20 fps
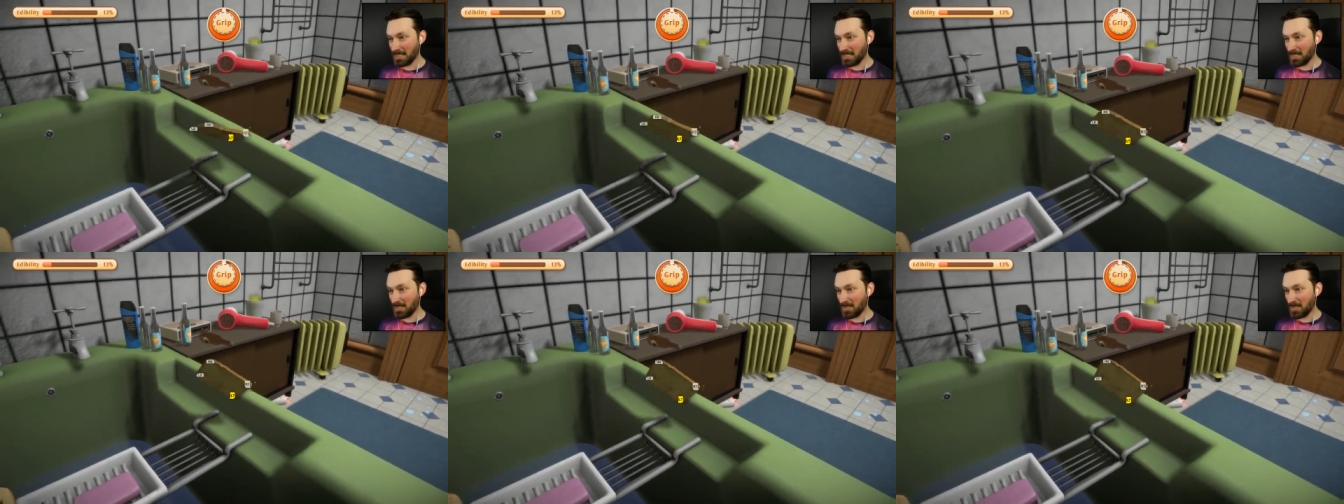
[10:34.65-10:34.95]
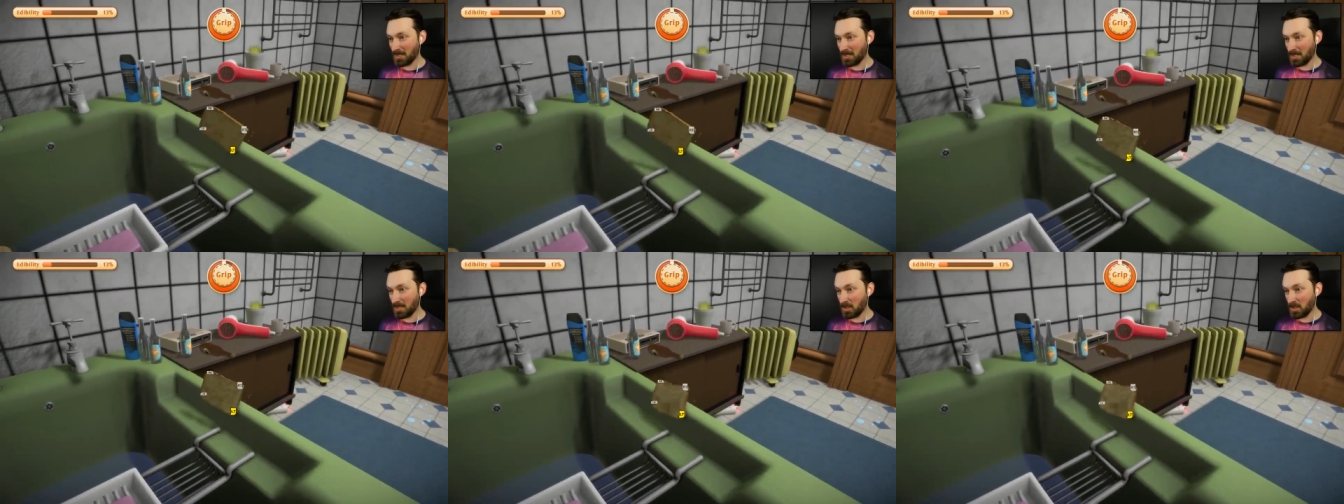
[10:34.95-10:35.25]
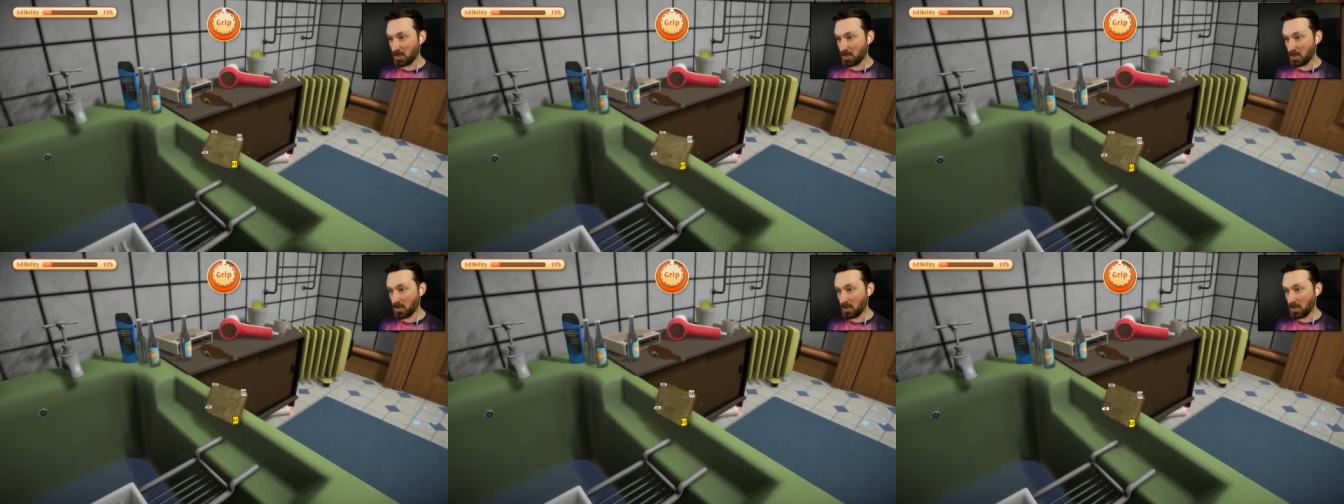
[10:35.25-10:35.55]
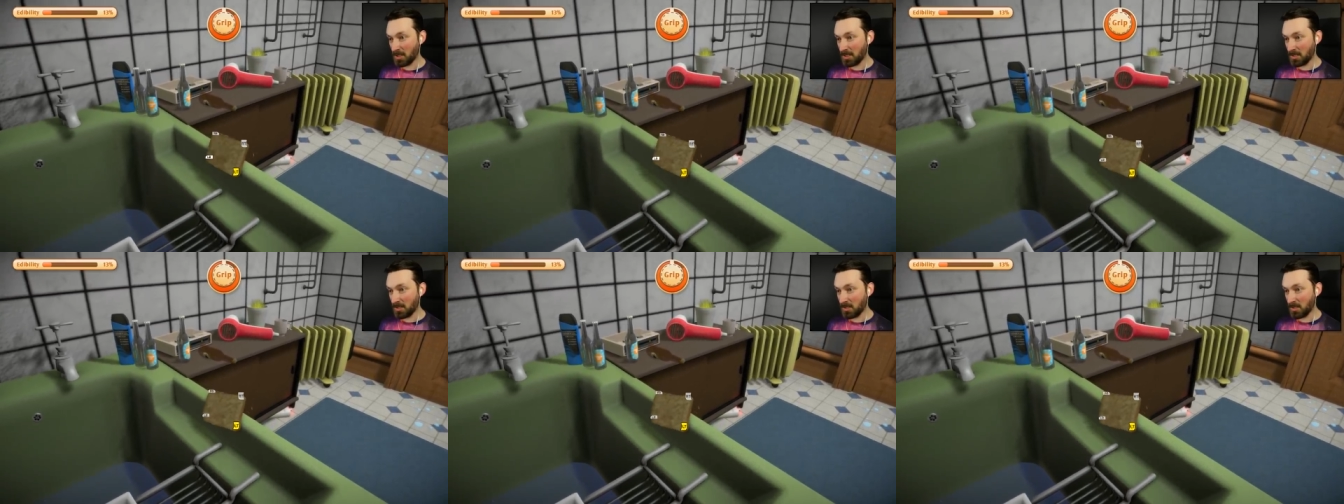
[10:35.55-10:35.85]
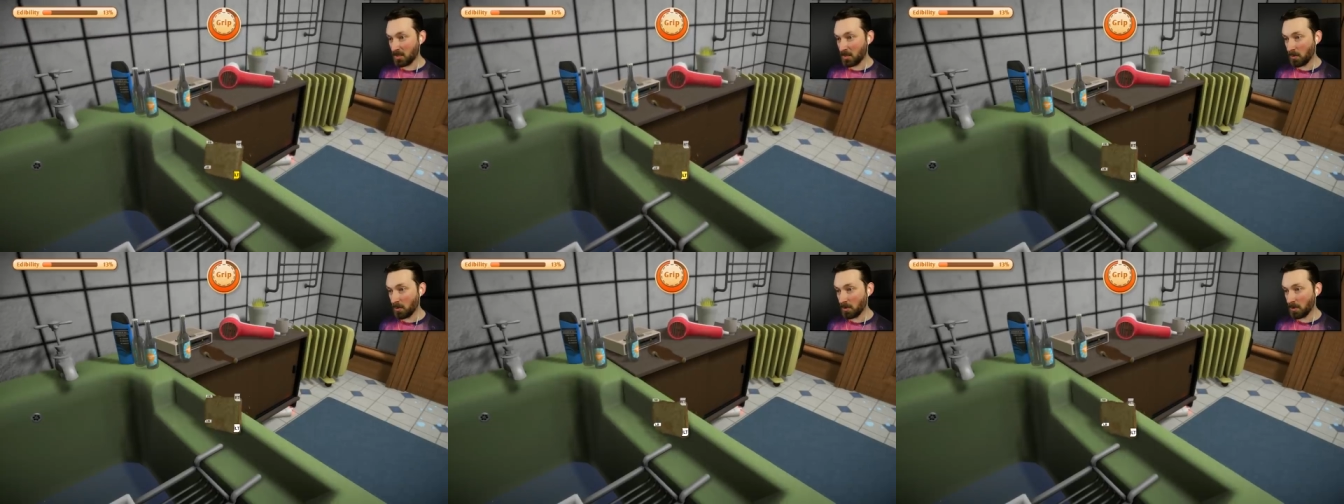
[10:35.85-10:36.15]
It's it's it's
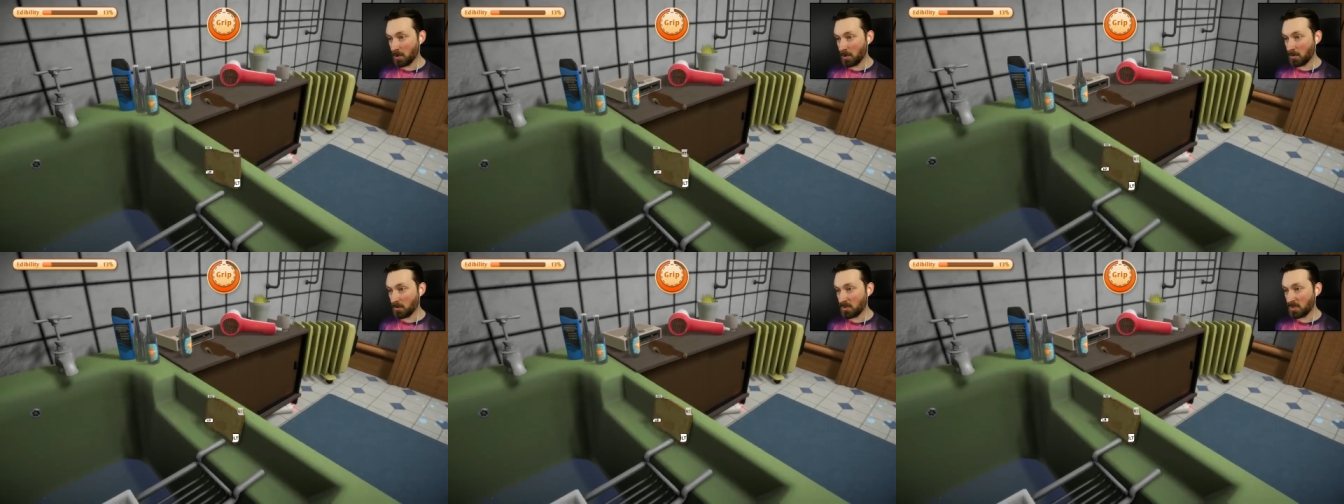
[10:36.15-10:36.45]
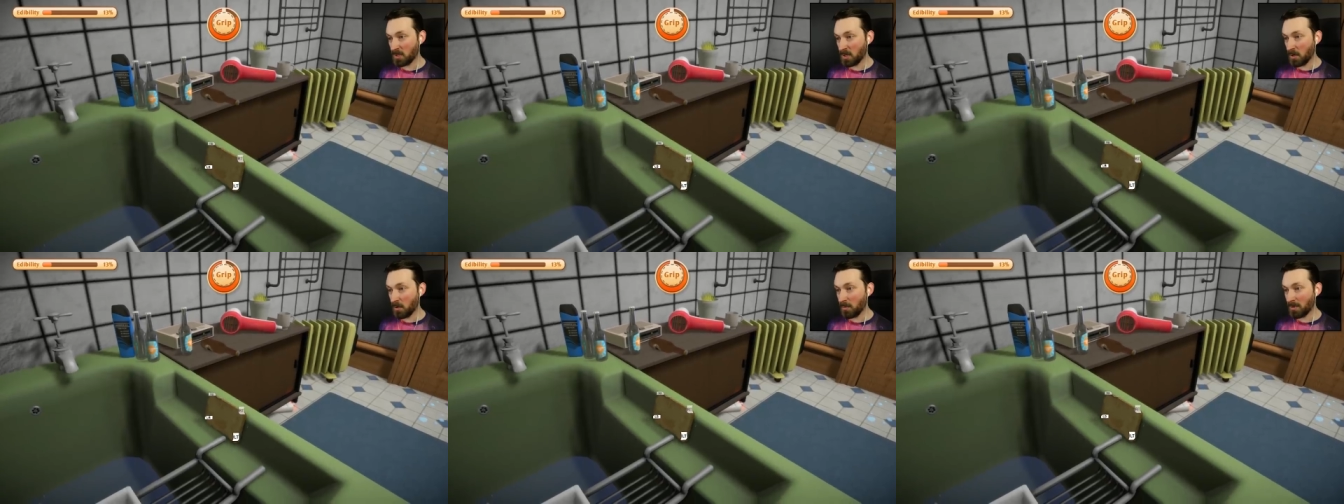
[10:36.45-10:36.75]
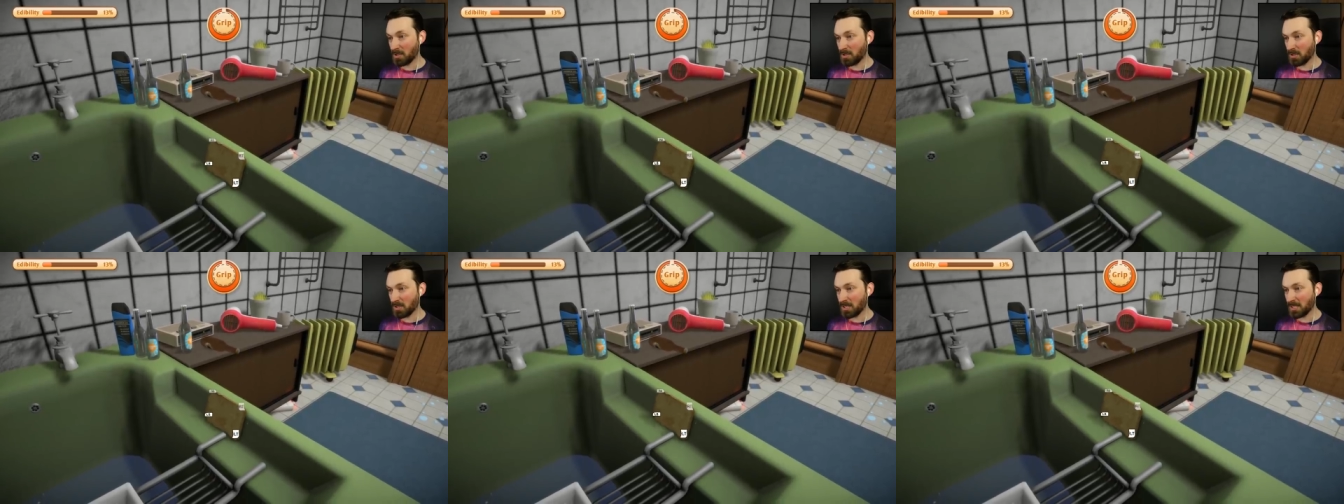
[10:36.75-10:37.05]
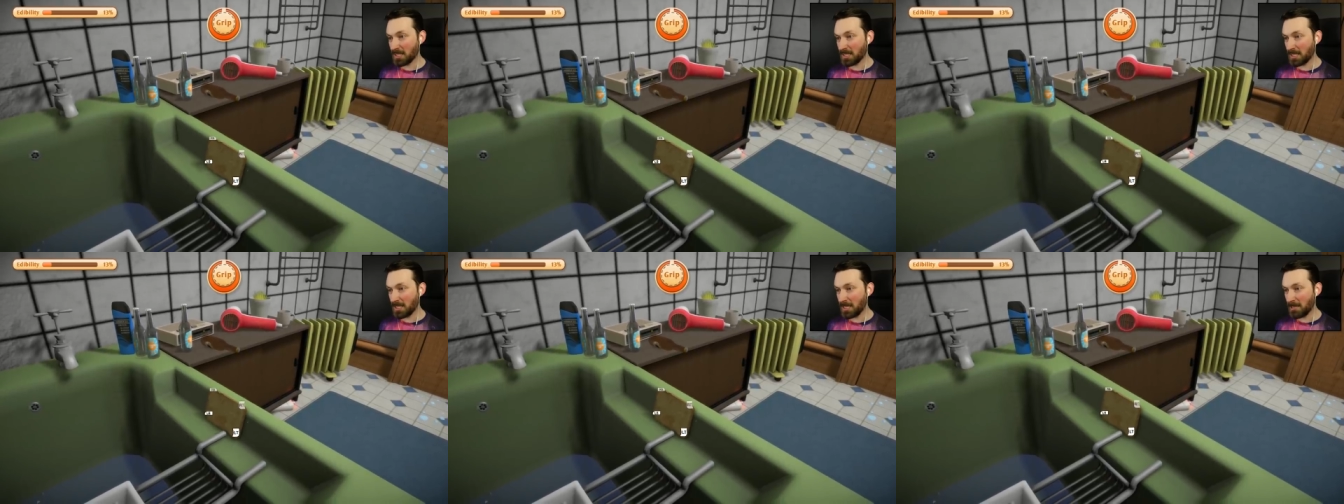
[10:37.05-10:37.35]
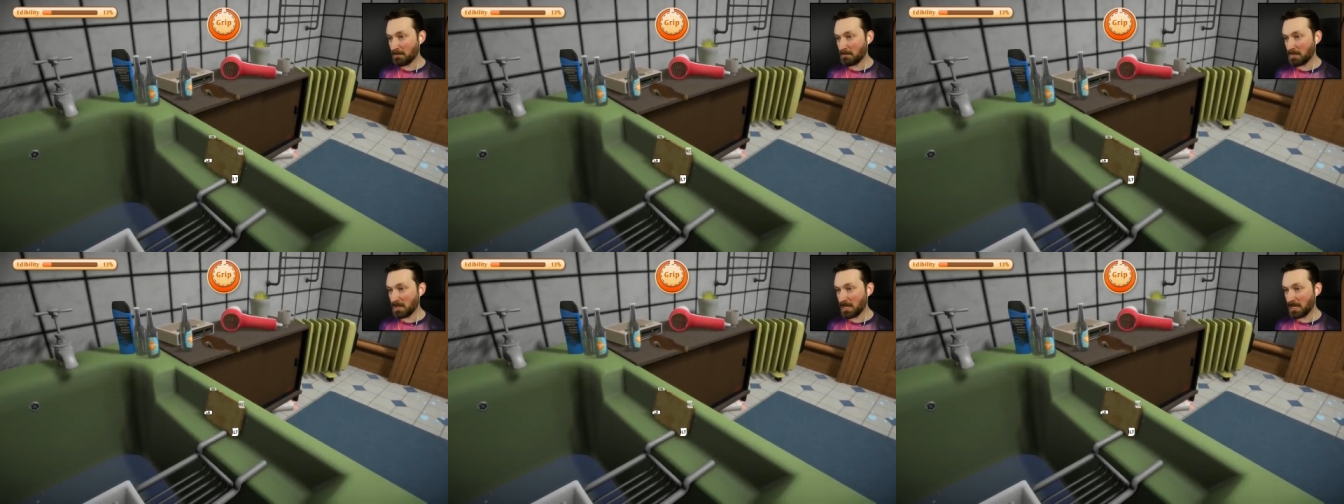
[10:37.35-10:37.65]
so close. We just need to
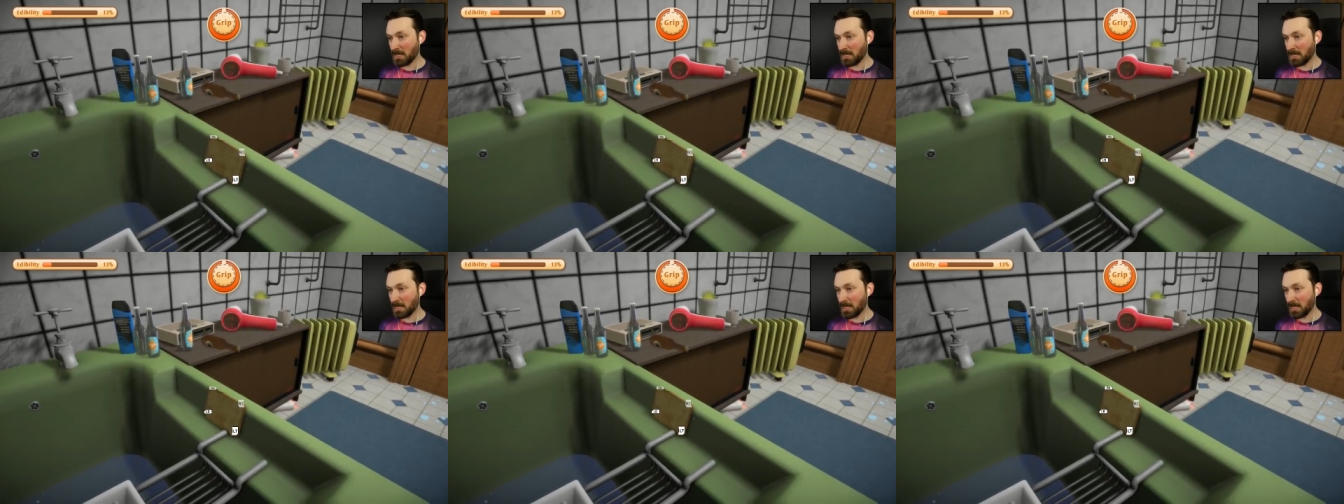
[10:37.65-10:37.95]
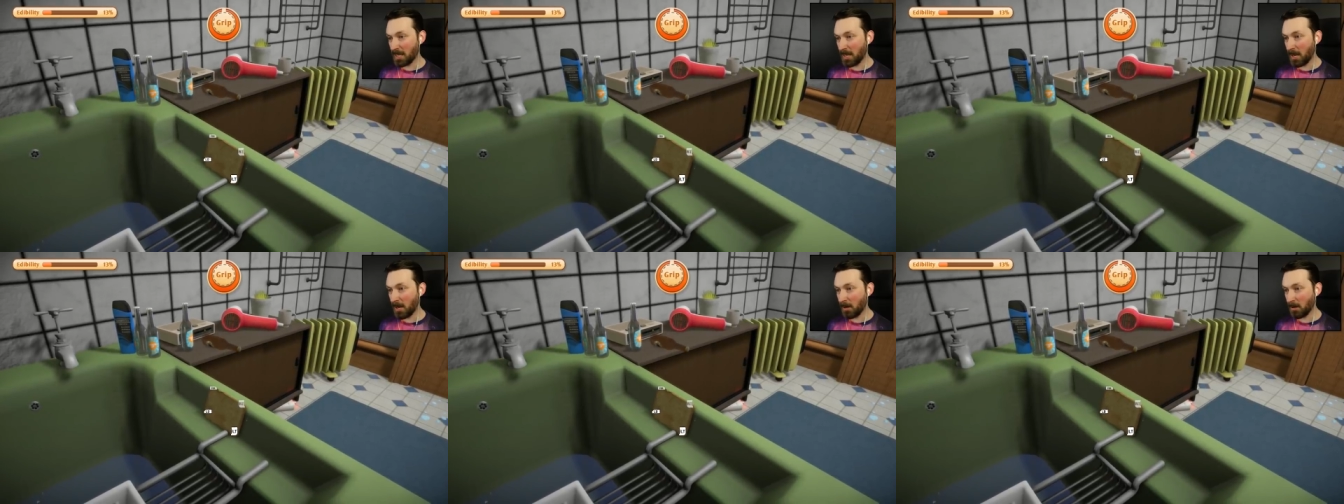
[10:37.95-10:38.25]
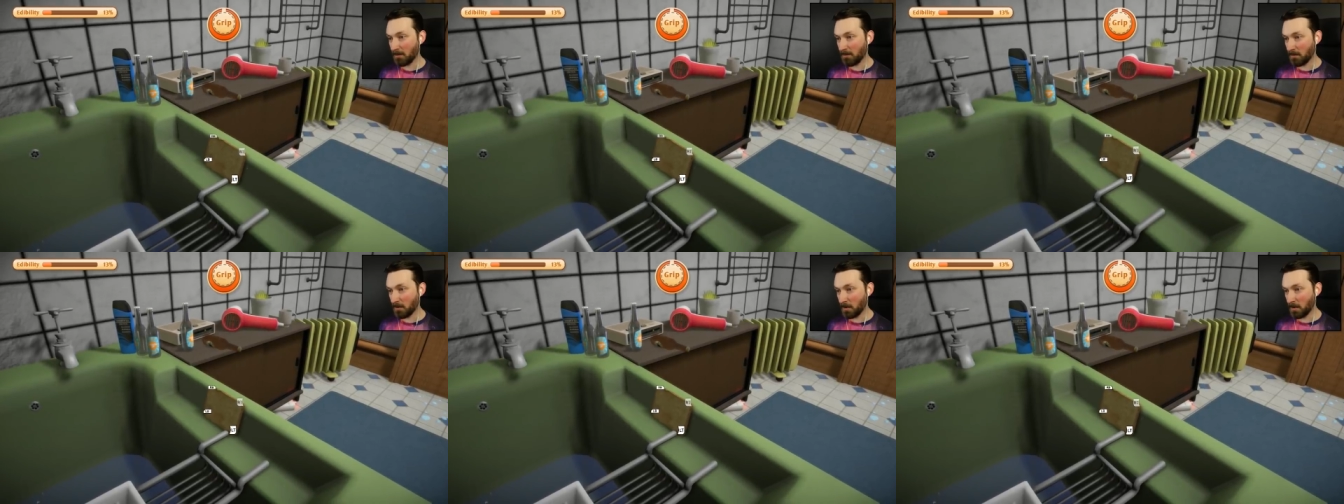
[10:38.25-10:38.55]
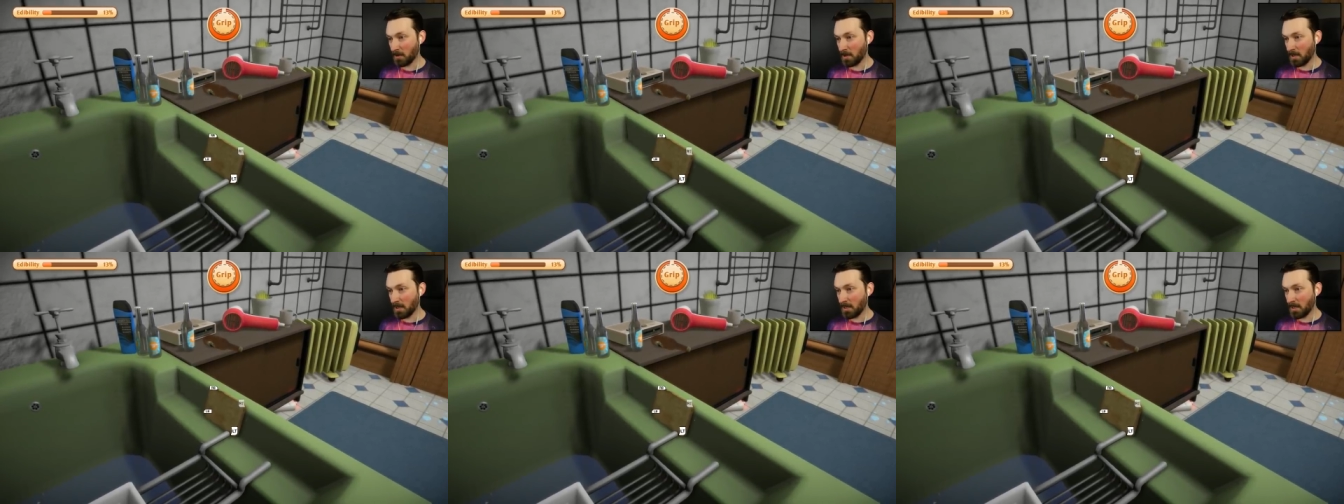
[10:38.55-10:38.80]
keep being careful.